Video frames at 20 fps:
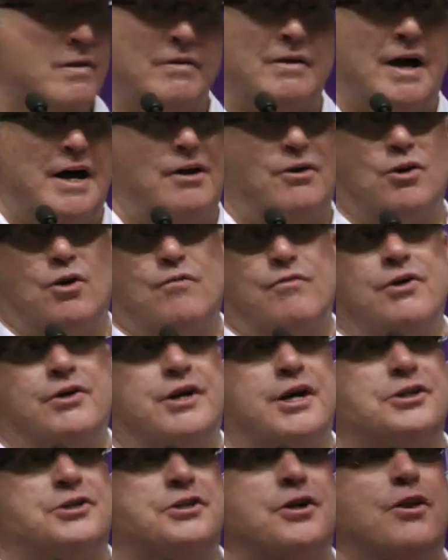Now, I don't know if
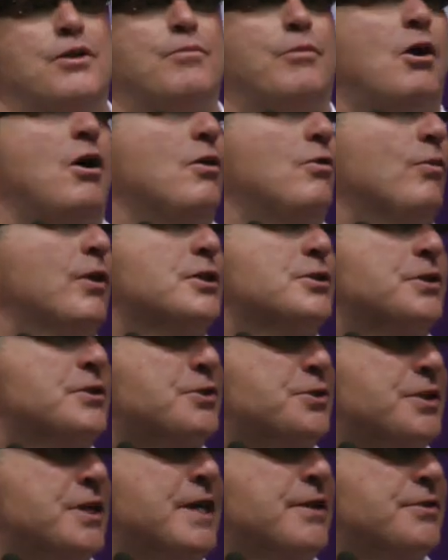he'll catch another ball the rest
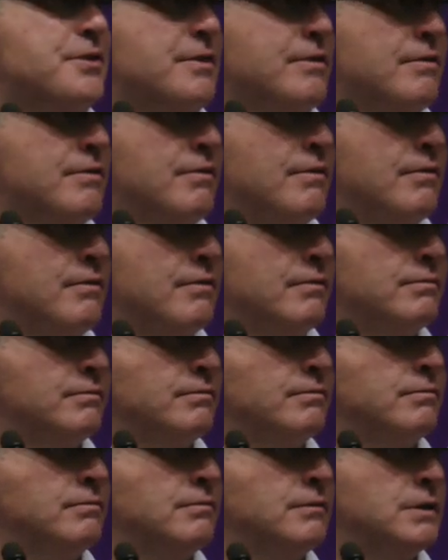of the season.
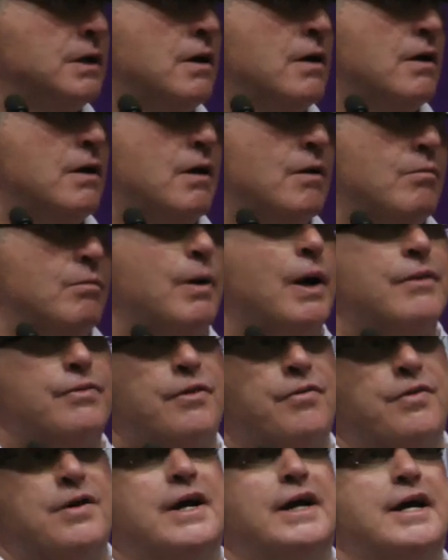
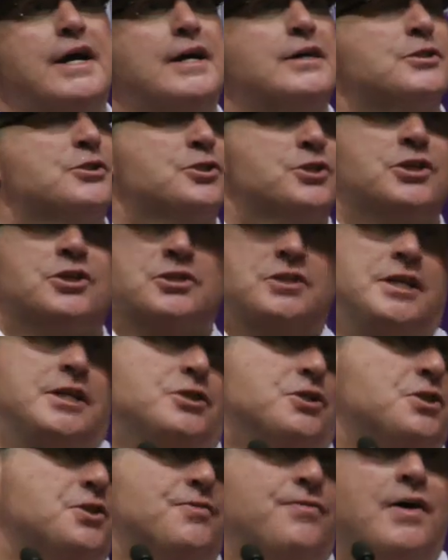But the thing is,
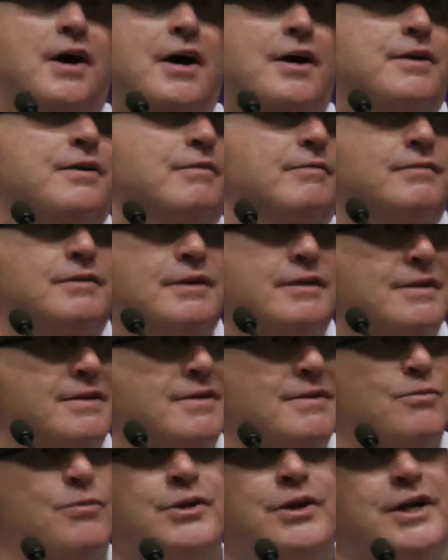it's just fun
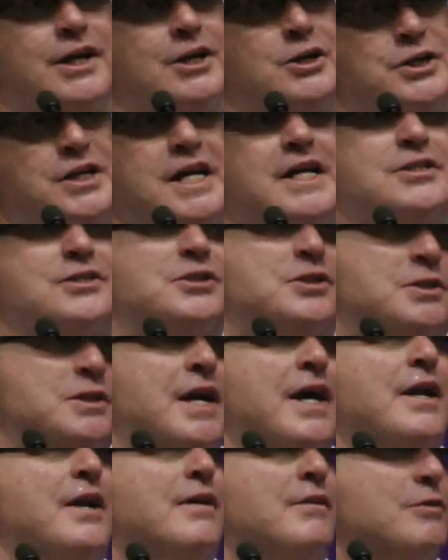when you get a chance
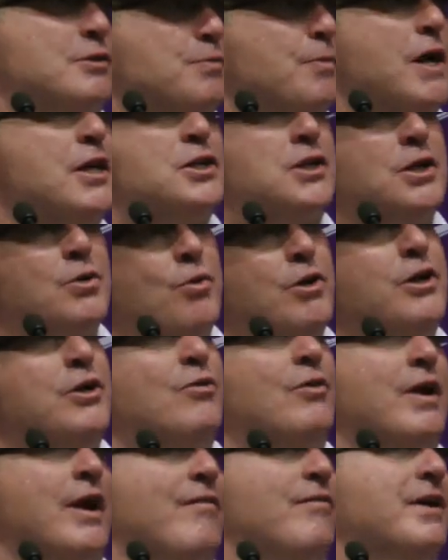to stand up, especially when
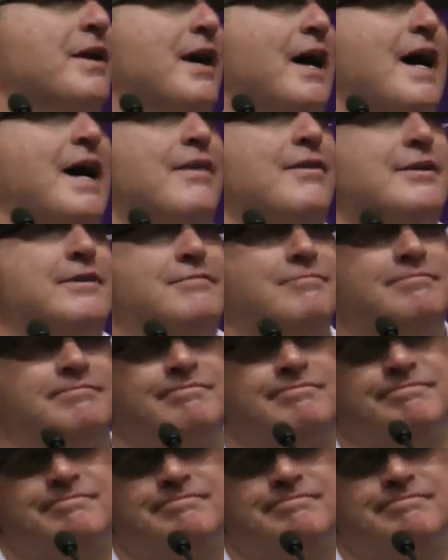you have a guy that.